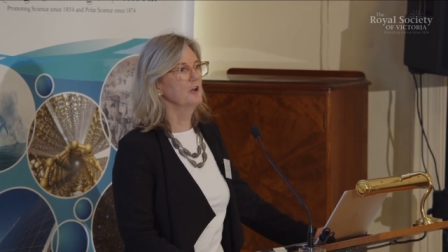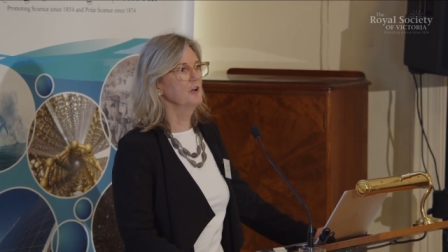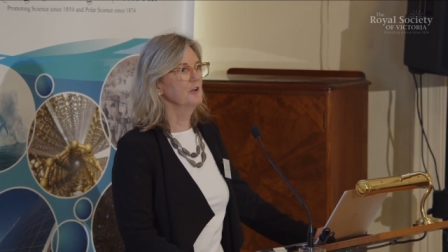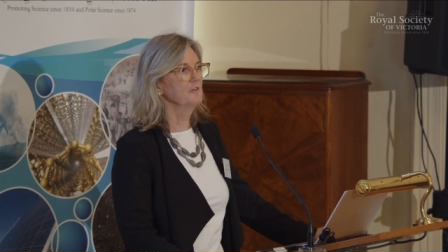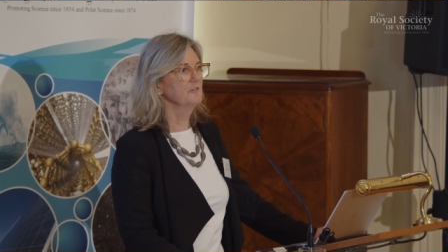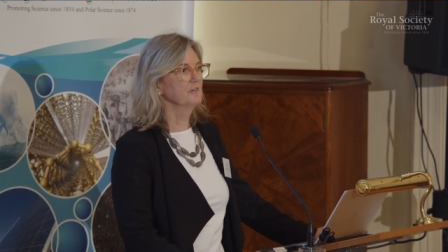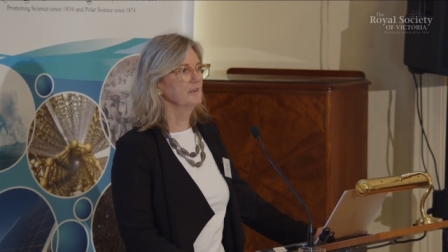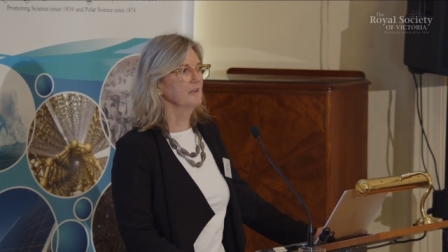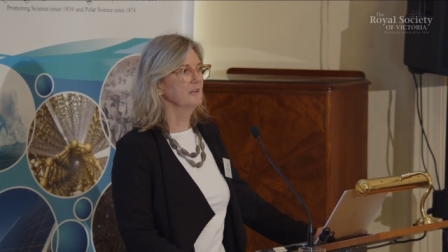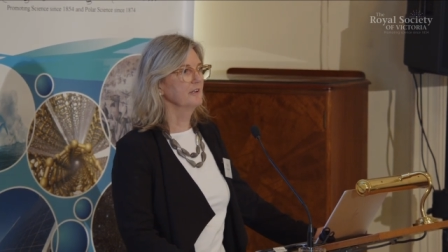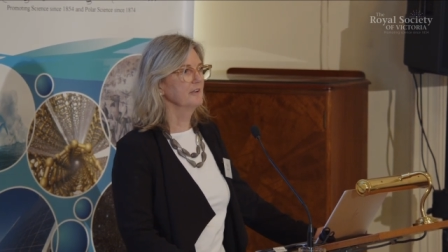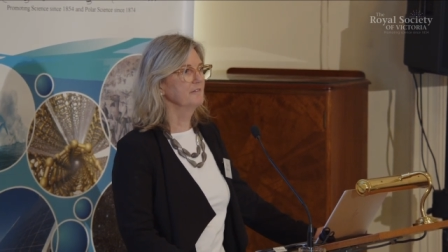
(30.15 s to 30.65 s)

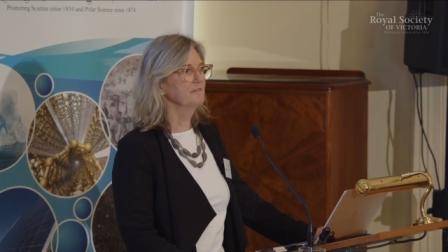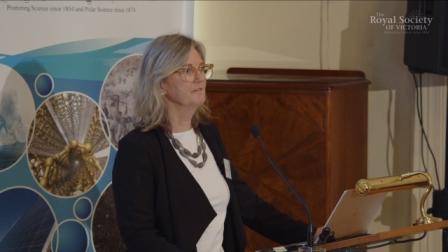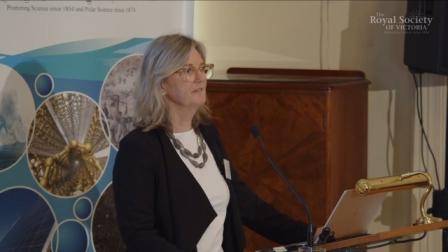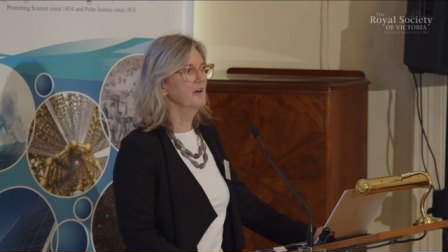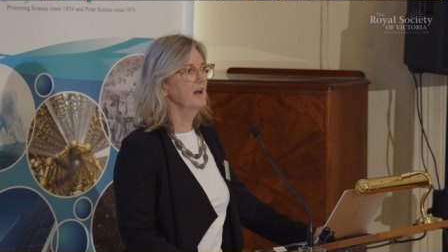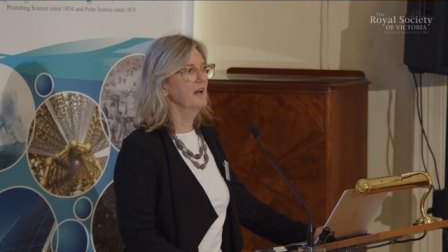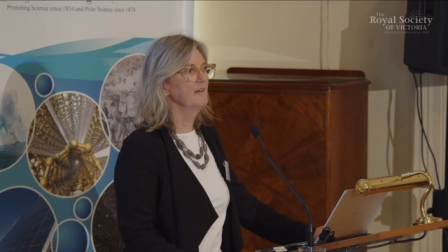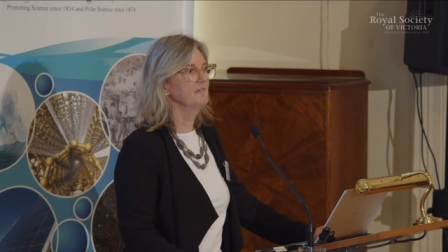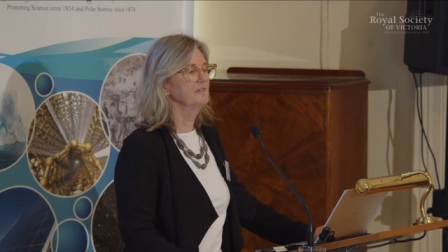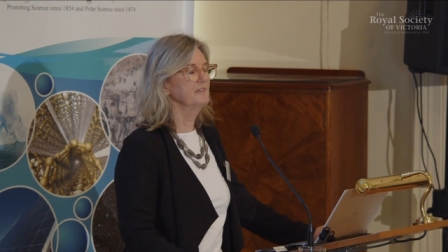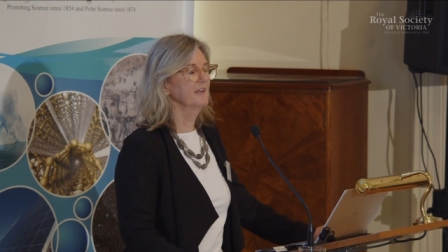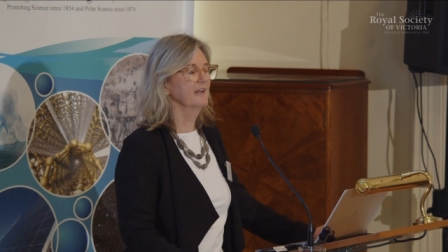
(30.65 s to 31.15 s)
over
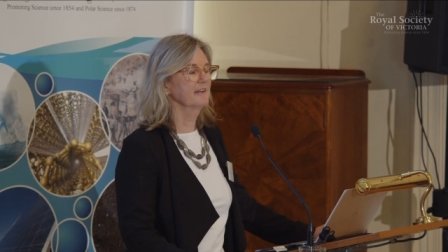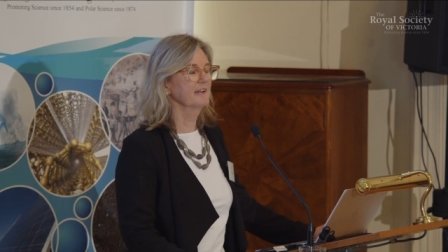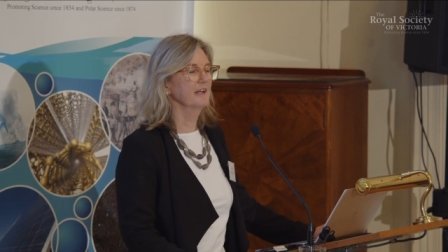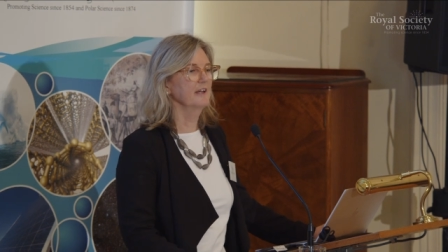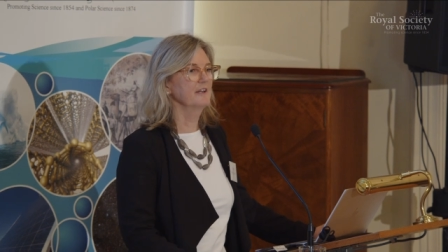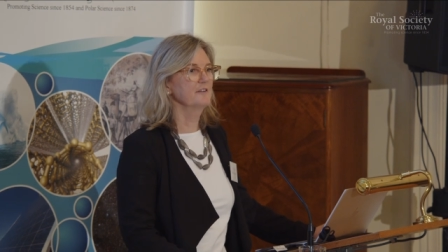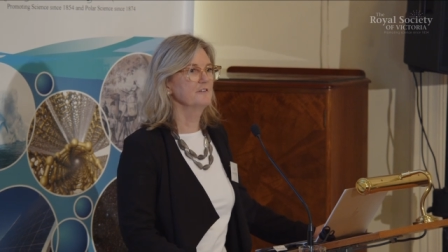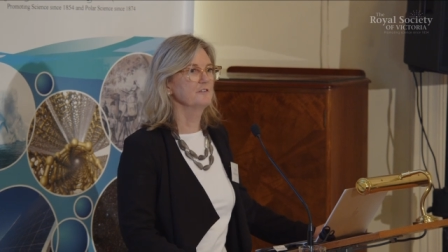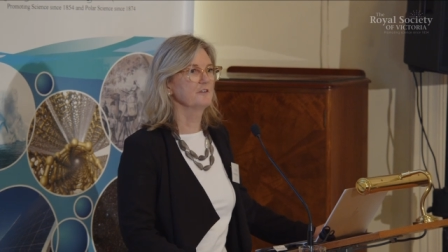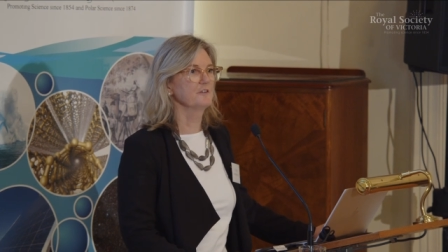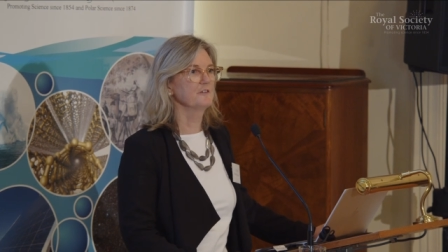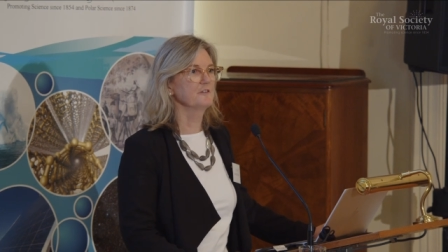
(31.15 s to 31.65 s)
five
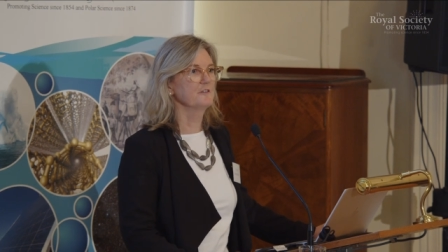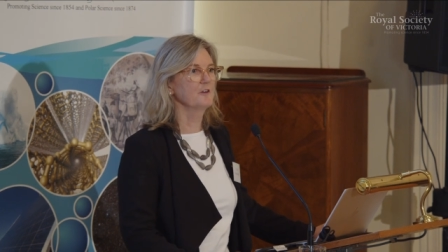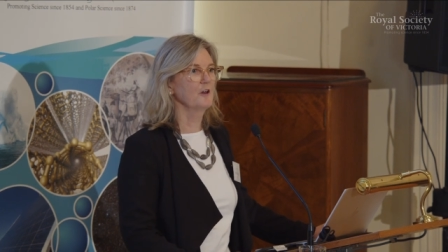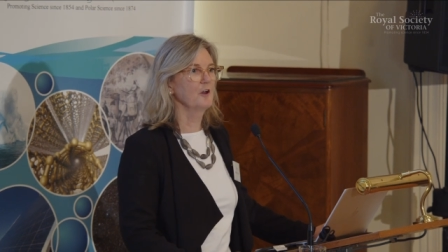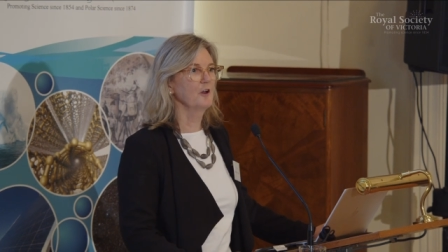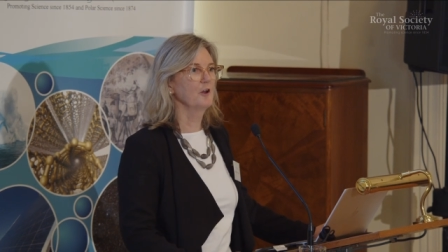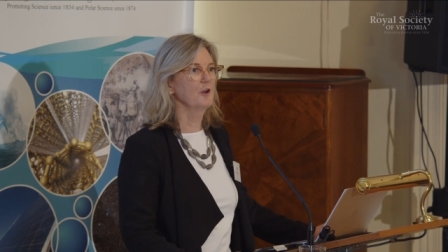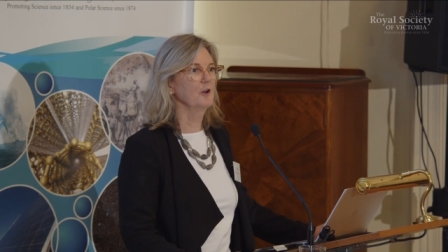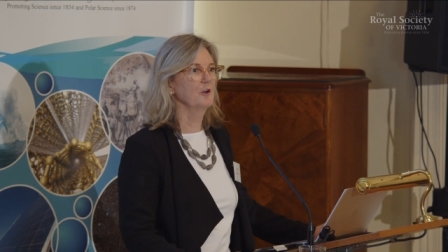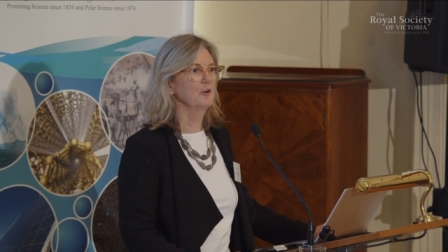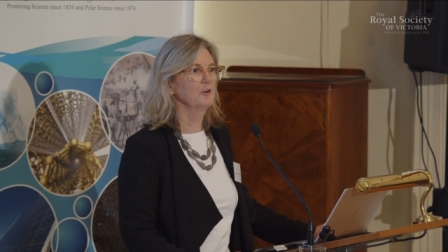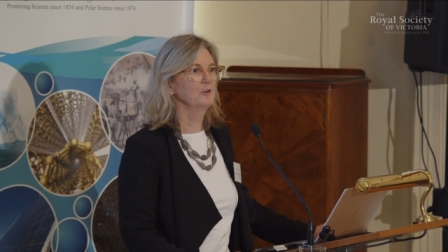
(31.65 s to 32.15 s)
decades or
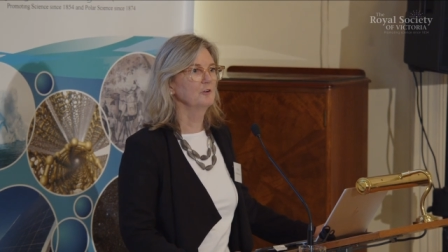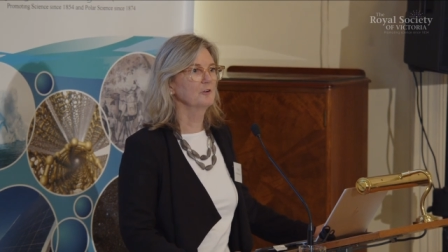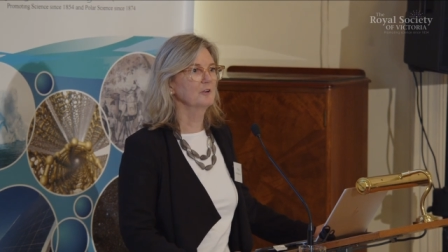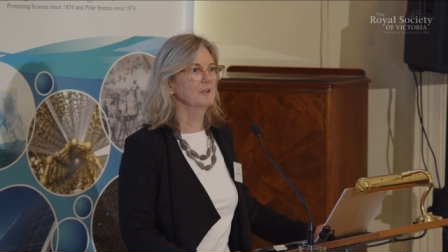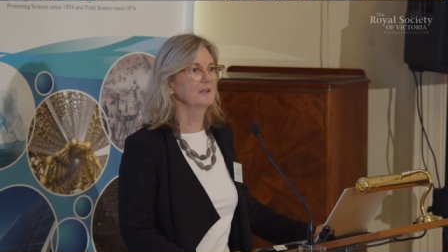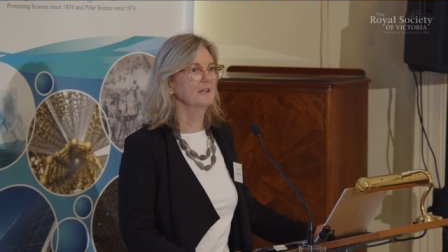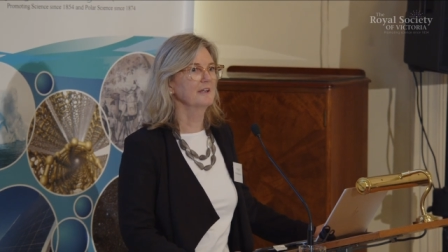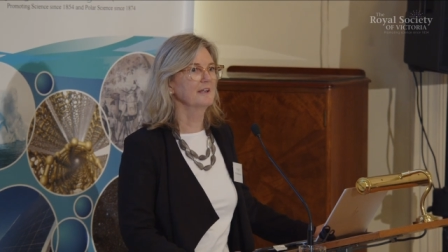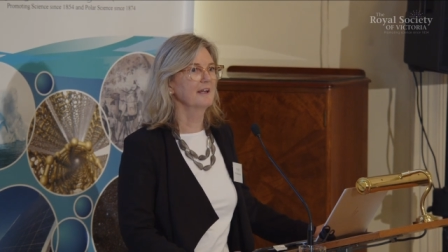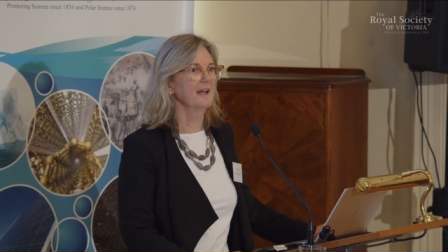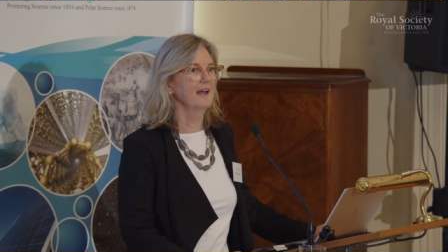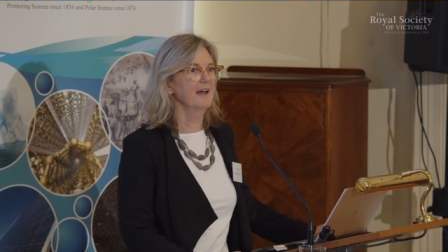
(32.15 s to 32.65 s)
so
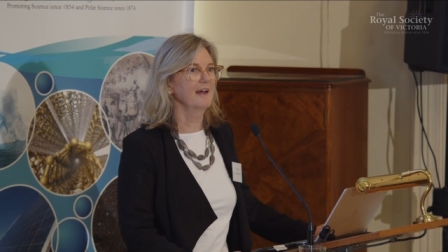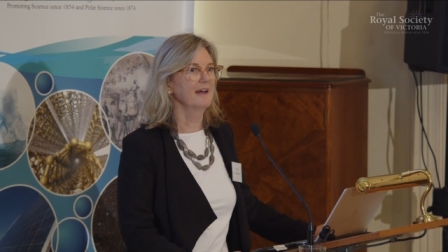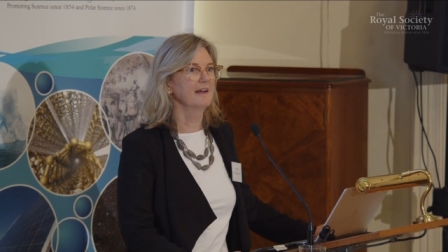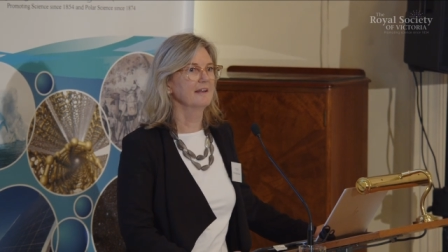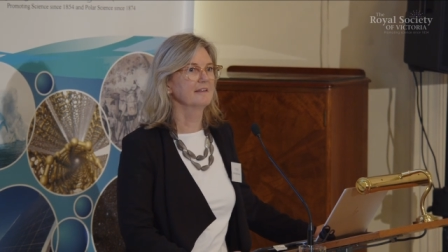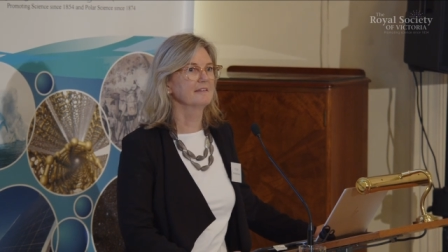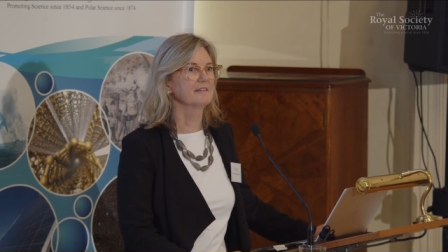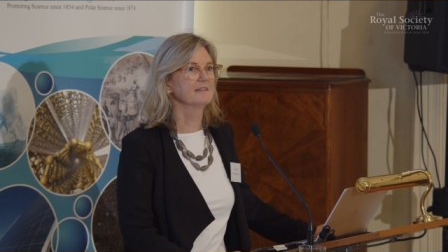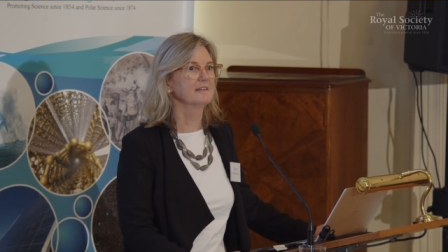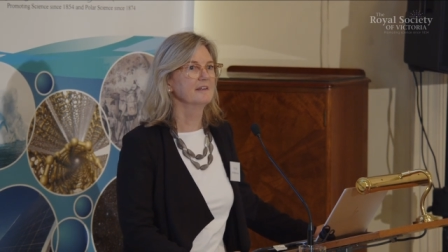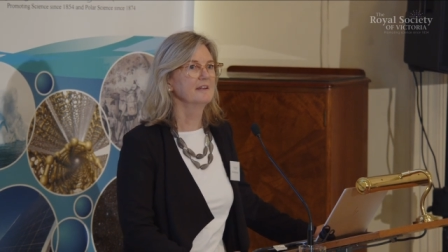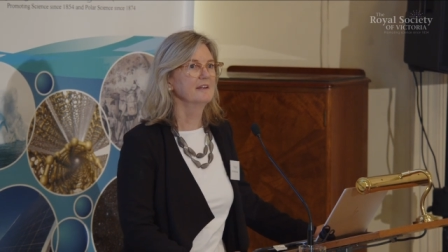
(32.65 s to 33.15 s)
looking
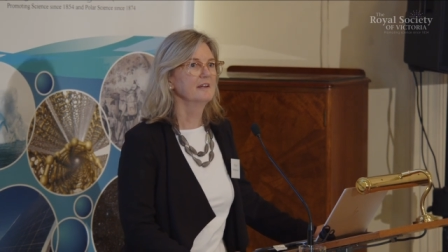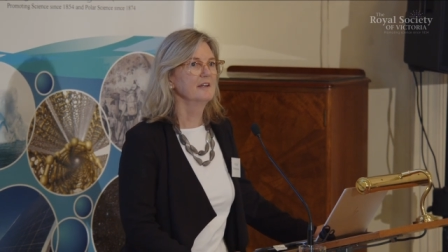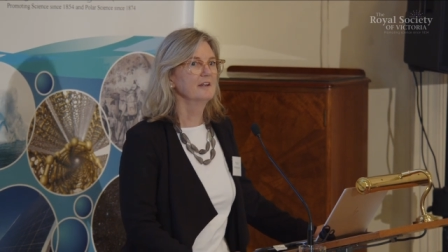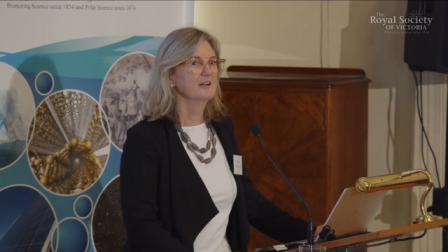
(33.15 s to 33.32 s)
at